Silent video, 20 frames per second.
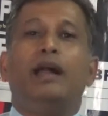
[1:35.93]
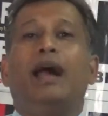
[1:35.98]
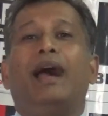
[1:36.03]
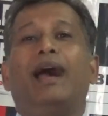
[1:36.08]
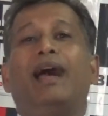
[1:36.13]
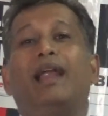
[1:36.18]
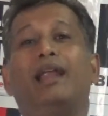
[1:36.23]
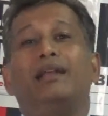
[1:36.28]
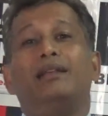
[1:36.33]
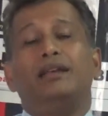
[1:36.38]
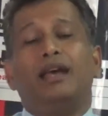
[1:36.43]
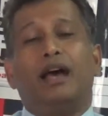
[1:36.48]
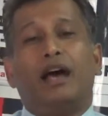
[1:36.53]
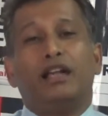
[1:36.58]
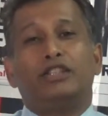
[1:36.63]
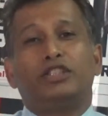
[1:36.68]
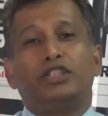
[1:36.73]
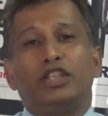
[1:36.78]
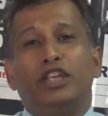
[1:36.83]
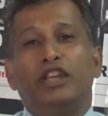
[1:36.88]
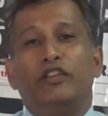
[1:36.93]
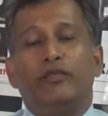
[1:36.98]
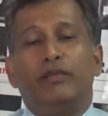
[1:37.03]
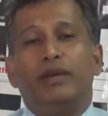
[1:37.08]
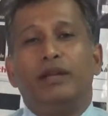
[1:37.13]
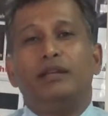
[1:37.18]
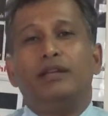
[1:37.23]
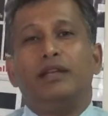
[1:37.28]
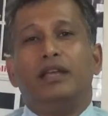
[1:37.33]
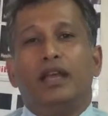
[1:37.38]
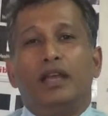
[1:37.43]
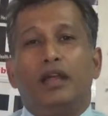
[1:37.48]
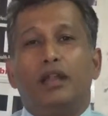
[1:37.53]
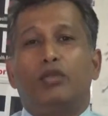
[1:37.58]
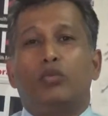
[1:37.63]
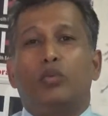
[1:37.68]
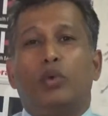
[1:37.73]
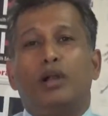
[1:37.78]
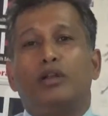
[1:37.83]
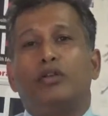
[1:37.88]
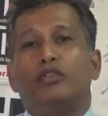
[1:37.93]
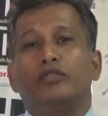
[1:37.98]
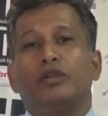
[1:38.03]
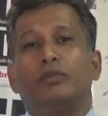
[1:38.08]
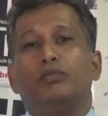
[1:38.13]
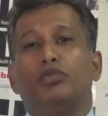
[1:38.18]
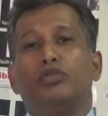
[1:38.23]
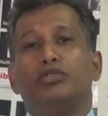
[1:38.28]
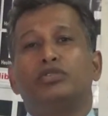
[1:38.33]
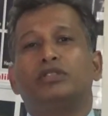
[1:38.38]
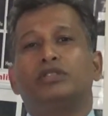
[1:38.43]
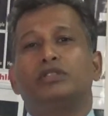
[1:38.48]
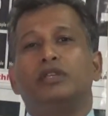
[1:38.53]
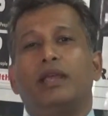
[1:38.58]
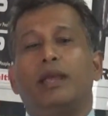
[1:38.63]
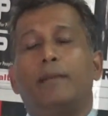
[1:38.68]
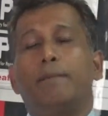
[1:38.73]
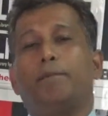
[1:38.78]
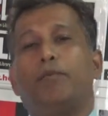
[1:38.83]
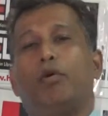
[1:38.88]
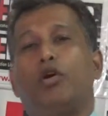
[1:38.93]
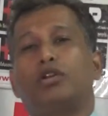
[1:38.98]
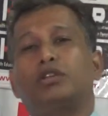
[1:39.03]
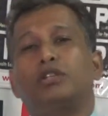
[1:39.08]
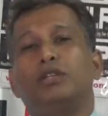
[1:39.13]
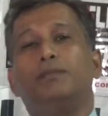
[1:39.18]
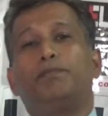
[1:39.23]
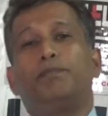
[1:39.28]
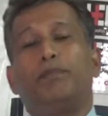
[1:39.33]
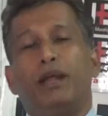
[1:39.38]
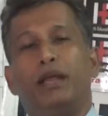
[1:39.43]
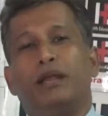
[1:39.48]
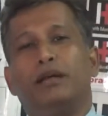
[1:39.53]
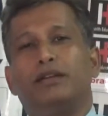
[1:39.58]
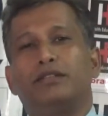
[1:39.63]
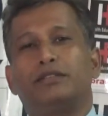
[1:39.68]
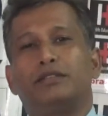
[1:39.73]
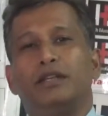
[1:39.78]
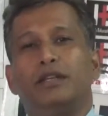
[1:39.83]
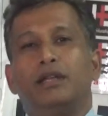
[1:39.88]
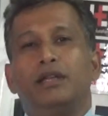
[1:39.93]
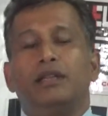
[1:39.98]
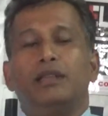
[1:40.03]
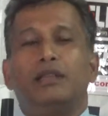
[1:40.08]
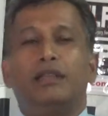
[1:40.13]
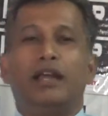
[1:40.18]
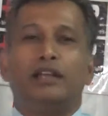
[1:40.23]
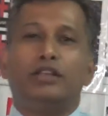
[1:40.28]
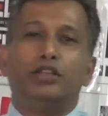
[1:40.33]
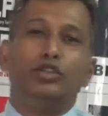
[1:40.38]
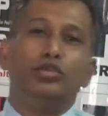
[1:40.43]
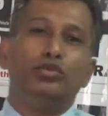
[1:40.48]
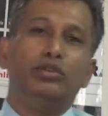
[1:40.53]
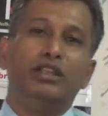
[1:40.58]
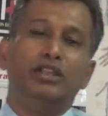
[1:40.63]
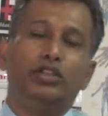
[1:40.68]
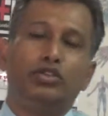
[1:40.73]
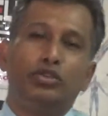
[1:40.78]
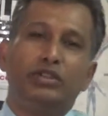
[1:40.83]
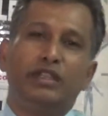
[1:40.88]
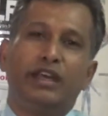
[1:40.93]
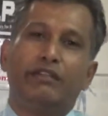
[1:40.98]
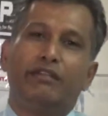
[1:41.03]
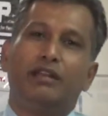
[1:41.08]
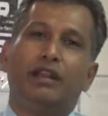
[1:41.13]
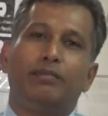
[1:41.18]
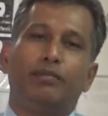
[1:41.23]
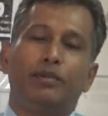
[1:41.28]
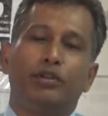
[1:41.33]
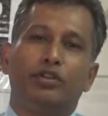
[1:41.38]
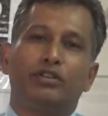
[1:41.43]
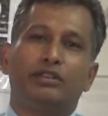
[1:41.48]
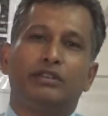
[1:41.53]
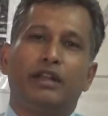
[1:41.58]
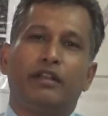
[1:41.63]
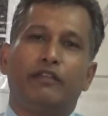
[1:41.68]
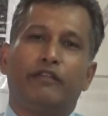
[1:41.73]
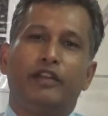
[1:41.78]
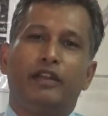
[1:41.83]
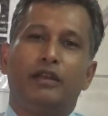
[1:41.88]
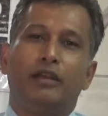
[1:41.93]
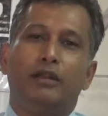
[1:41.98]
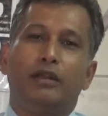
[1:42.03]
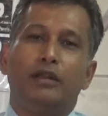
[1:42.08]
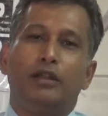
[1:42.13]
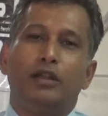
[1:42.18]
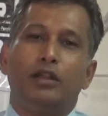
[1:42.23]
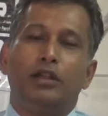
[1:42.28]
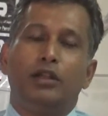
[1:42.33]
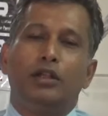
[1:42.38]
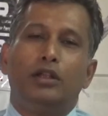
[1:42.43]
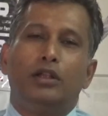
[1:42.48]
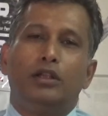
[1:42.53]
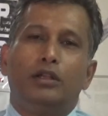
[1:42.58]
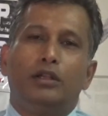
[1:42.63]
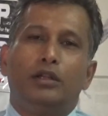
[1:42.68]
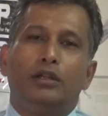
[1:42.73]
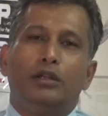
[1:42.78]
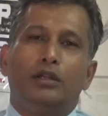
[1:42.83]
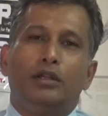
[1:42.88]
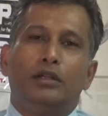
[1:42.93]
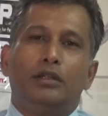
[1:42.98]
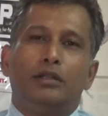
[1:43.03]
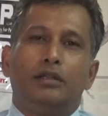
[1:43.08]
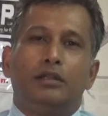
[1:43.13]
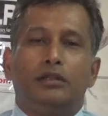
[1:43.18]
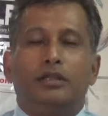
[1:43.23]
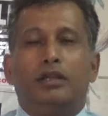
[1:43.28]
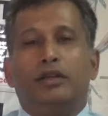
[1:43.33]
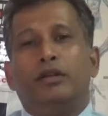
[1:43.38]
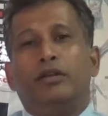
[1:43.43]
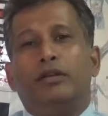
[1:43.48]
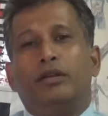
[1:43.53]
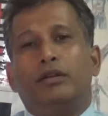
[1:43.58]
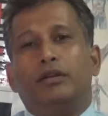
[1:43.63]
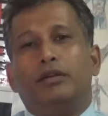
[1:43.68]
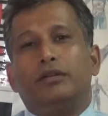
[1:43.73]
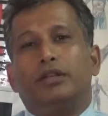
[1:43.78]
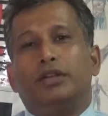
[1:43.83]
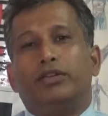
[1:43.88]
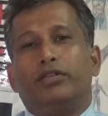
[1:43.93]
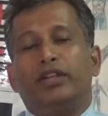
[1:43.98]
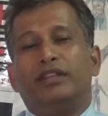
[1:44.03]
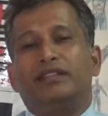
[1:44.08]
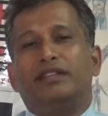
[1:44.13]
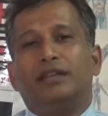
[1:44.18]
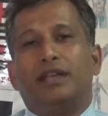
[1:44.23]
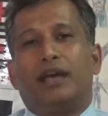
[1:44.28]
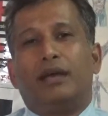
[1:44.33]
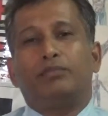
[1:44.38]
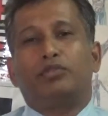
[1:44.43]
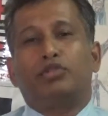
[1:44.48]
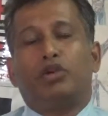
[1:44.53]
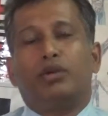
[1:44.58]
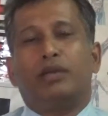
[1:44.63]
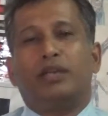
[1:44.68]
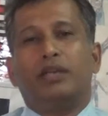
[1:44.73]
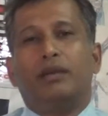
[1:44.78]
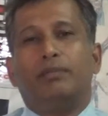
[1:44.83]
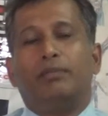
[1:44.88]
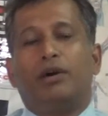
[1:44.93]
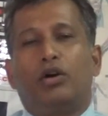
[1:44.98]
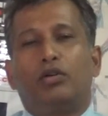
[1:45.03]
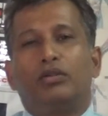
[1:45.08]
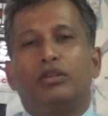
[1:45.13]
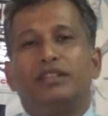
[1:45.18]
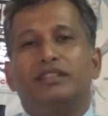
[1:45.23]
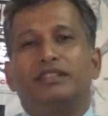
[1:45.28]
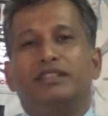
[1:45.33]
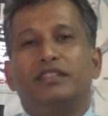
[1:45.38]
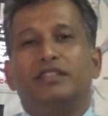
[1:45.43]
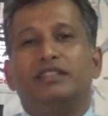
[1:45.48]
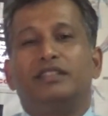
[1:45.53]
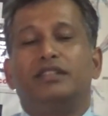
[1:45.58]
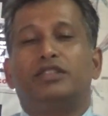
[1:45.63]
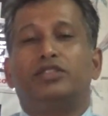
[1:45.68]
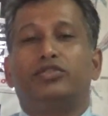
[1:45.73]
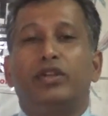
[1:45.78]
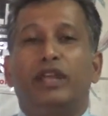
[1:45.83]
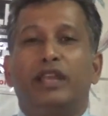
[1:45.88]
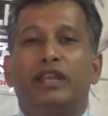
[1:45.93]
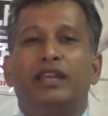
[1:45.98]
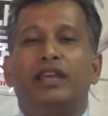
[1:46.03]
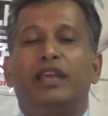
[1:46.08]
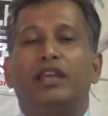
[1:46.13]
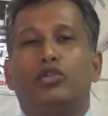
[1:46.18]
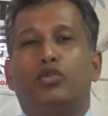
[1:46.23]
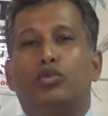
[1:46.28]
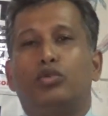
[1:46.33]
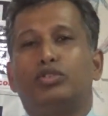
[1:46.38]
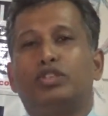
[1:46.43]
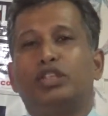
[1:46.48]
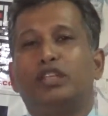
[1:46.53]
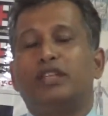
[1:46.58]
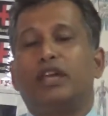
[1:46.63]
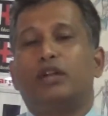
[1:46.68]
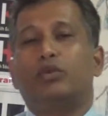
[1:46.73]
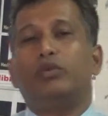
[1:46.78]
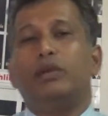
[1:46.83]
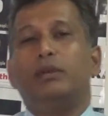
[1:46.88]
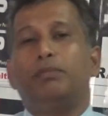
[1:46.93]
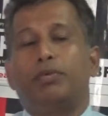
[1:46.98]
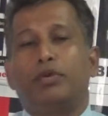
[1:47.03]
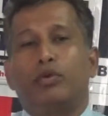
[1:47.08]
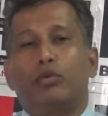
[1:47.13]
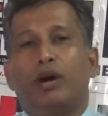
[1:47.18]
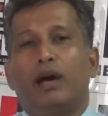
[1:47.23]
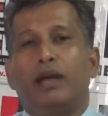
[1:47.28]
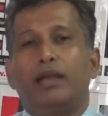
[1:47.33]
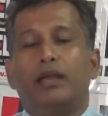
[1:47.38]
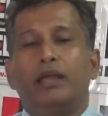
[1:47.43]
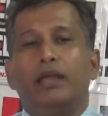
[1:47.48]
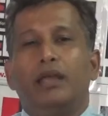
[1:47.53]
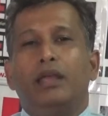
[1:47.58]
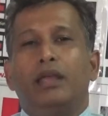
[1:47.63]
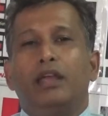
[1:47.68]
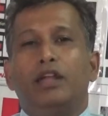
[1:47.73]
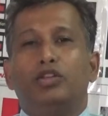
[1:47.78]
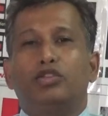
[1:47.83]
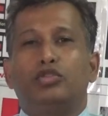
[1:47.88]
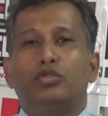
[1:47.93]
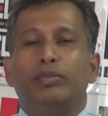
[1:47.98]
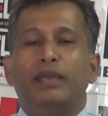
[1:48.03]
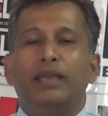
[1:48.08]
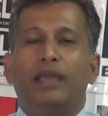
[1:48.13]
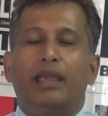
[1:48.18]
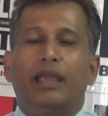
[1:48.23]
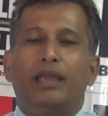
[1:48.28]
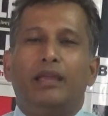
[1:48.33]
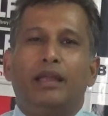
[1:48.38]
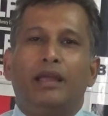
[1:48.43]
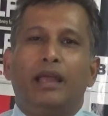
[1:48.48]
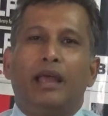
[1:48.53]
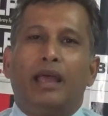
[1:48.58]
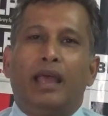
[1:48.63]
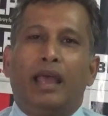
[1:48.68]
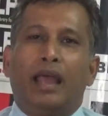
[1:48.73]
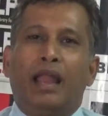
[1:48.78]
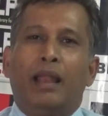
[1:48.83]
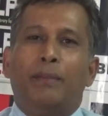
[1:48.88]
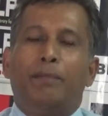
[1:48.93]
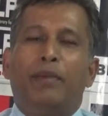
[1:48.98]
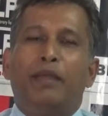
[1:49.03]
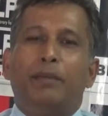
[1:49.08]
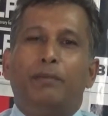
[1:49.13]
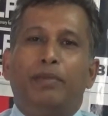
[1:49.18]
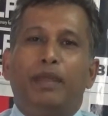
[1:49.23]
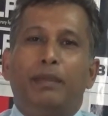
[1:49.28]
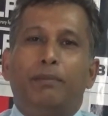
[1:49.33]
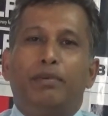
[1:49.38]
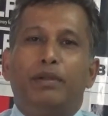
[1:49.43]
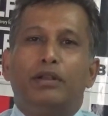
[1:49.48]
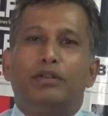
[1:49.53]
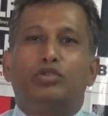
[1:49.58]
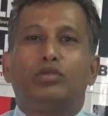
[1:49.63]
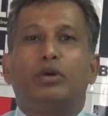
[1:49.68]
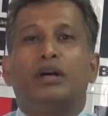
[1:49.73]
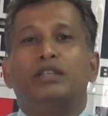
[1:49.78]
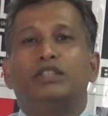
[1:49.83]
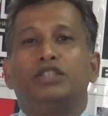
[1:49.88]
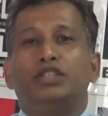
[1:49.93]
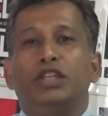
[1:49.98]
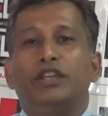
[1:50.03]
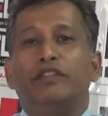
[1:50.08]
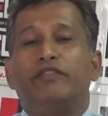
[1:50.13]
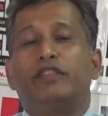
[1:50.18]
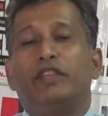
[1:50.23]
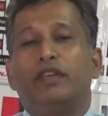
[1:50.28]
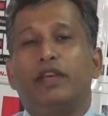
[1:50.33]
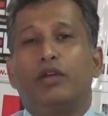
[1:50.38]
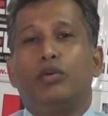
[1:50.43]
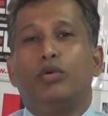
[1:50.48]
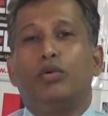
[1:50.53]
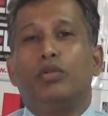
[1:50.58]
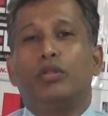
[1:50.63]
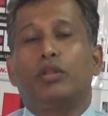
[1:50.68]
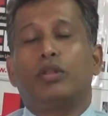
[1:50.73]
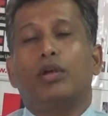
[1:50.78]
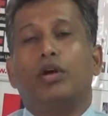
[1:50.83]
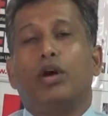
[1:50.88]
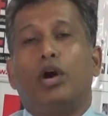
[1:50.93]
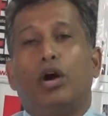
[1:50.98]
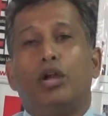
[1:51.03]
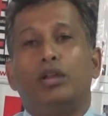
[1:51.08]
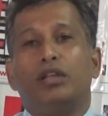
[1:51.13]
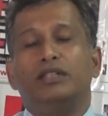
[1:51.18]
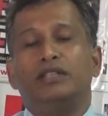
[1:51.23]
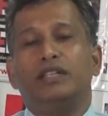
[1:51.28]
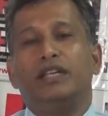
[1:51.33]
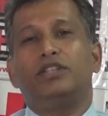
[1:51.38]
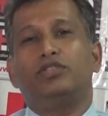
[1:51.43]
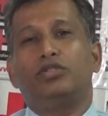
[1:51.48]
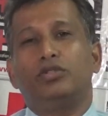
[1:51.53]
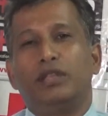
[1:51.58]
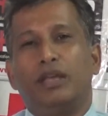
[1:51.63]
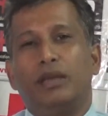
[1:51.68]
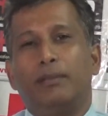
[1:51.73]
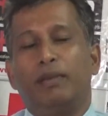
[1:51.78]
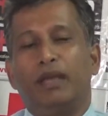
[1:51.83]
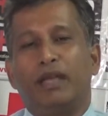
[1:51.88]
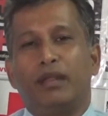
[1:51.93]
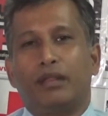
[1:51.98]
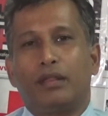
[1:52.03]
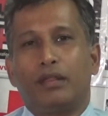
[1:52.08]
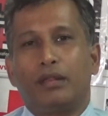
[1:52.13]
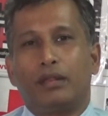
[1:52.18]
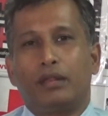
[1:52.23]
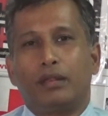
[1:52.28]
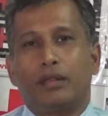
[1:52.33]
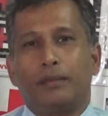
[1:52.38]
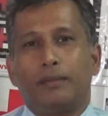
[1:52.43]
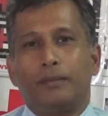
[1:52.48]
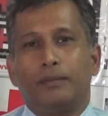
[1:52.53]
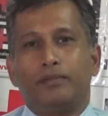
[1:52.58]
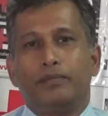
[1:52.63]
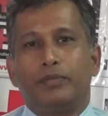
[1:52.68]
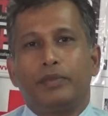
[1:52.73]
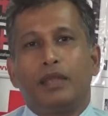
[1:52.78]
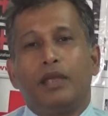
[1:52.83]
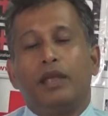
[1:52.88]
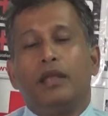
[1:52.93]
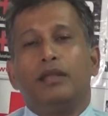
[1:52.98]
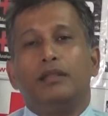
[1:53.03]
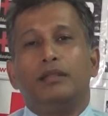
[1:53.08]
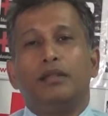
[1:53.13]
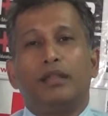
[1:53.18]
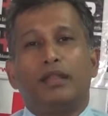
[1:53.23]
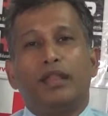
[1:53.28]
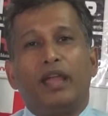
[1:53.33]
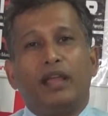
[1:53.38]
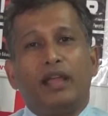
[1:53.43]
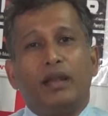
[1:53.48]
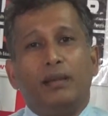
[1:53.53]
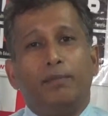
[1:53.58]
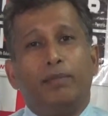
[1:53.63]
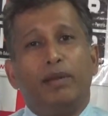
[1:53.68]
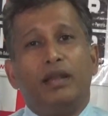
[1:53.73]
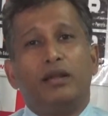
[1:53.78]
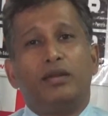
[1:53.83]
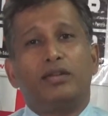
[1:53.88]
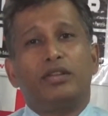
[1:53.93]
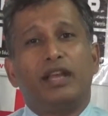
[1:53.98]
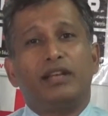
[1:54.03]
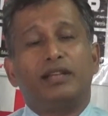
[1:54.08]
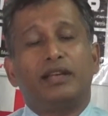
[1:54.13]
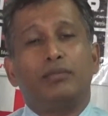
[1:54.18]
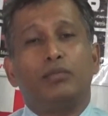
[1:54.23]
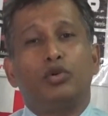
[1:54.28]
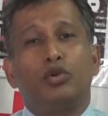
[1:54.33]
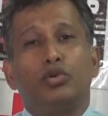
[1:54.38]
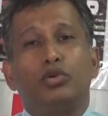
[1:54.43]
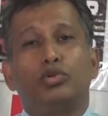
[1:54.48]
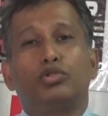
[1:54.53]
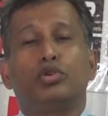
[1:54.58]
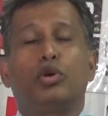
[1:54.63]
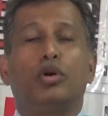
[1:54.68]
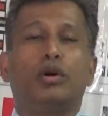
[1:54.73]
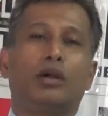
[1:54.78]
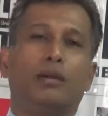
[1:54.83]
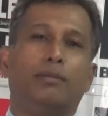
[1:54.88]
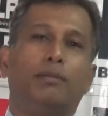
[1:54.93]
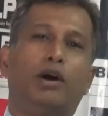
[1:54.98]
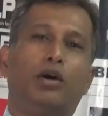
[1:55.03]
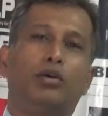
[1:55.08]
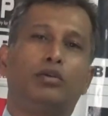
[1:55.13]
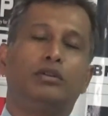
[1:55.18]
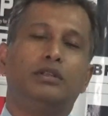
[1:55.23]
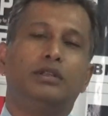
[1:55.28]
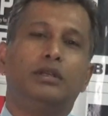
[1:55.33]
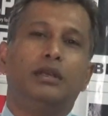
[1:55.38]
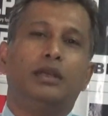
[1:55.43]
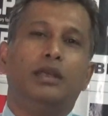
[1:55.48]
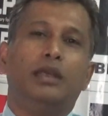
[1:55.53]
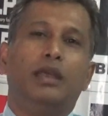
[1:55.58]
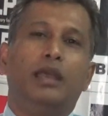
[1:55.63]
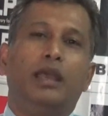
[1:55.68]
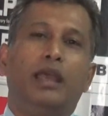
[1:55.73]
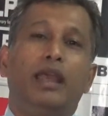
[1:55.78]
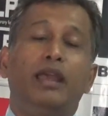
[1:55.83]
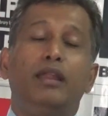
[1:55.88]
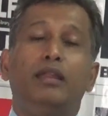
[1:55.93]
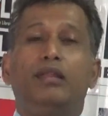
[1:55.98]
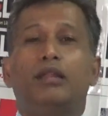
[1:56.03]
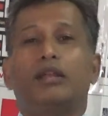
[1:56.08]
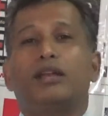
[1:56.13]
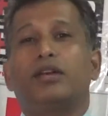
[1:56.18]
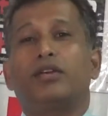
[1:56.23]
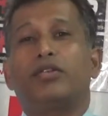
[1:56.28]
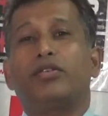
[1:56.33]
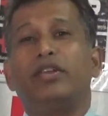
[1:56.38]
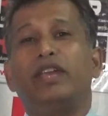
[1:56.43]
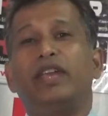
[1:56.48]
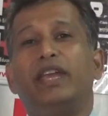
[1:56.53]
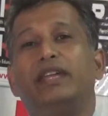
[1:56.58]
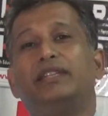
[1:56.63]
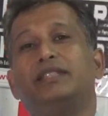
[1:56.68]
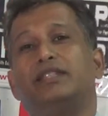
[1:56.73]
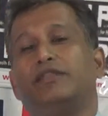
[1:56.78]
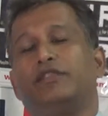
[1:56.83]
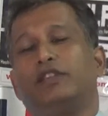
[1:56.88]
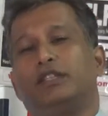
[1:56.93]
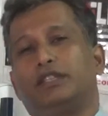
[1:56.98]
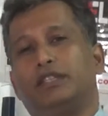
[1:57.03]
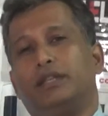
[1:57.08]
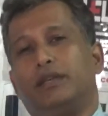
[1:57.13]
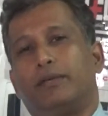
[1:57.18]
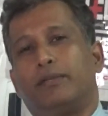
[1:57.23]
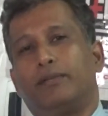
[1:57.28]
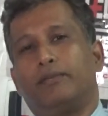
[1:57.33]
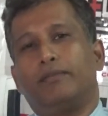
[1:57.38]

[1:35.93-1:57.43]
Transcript: And achievement is one of the most important pillars that you need to develop yourself in. The reason I'm talking about this is the training and coaching that we provide is to be helping people to achieve their goals on a day-to-day basis. The second pillar that I'm going to talk about is creativity.